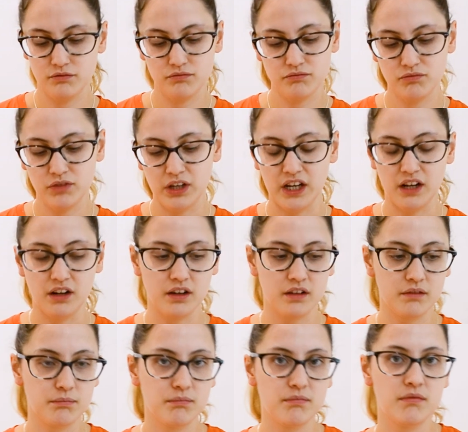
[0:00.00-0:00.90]
Yeah, like
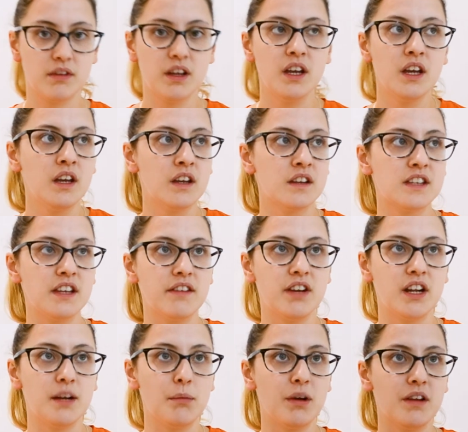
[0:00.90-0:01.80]

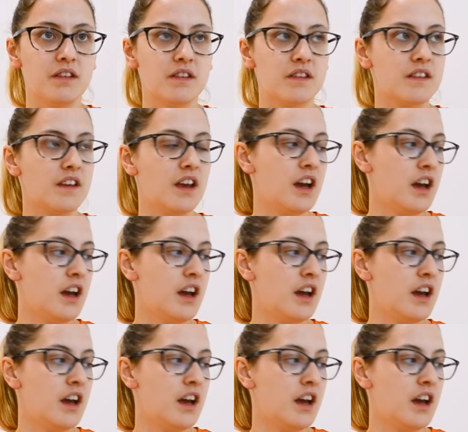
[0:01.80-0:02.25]
7-8 months.